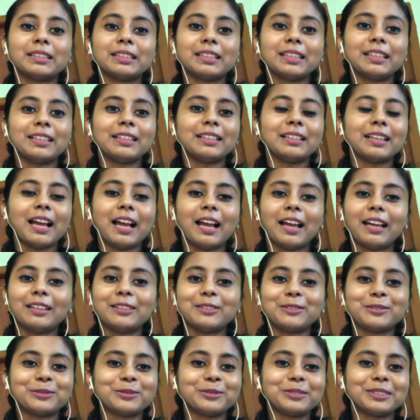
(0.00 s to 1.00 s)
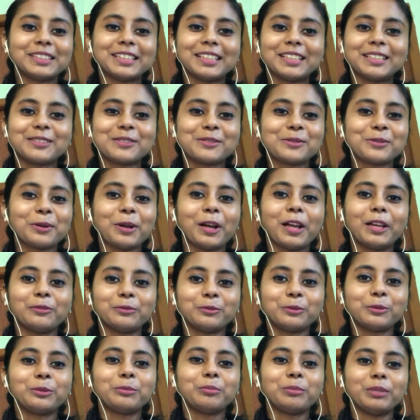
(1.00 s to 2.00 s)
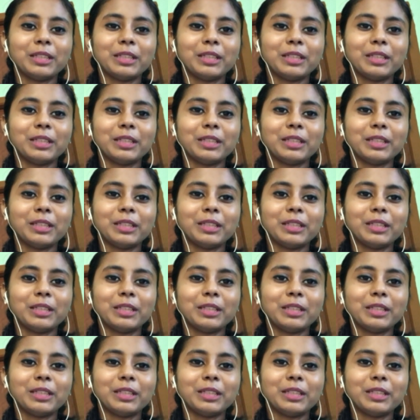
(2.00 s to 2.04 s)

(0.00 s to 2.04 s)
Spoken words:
then I don't think so I would